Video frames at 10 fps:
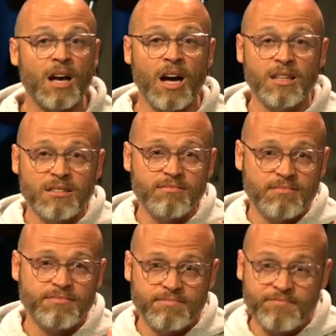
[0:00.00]
Not
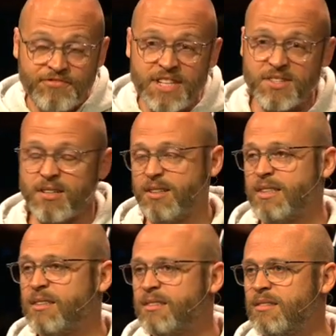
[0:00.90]

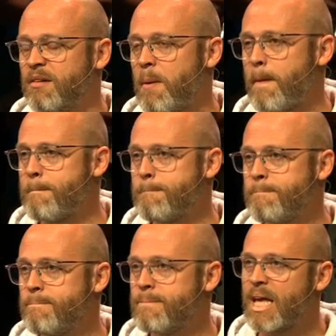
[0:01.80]
physically.
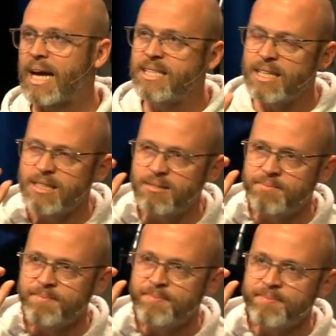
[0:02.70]
Like, I didn't